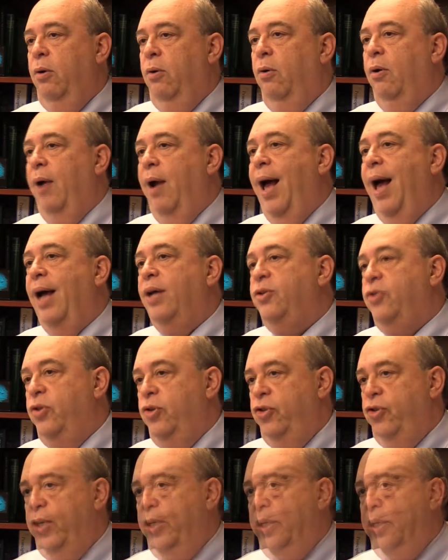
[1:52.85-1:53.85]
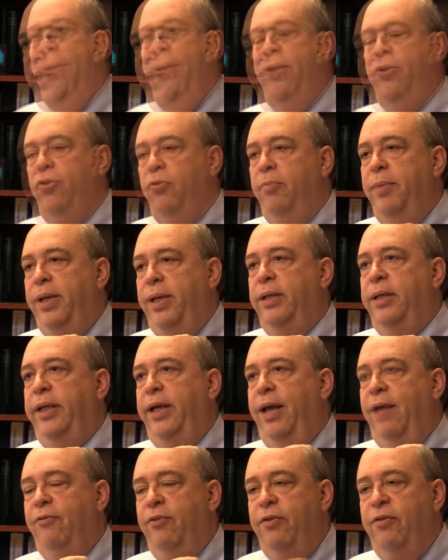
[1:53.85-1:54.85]
or oxygen
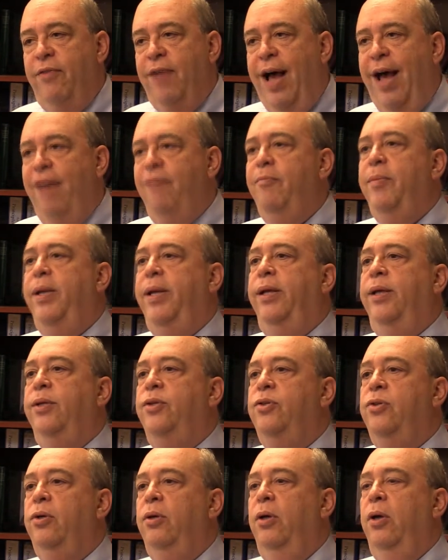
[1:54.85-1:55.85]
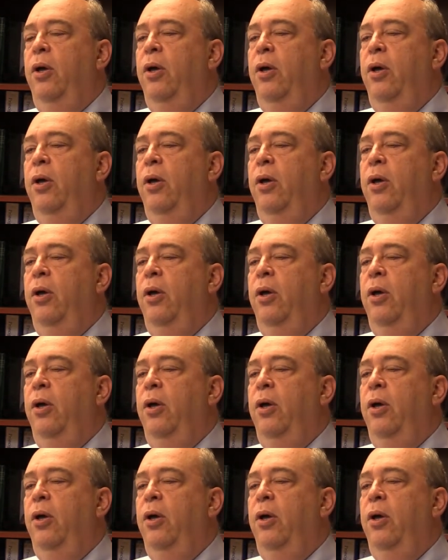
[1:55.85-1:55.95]
intermittently every five minutes.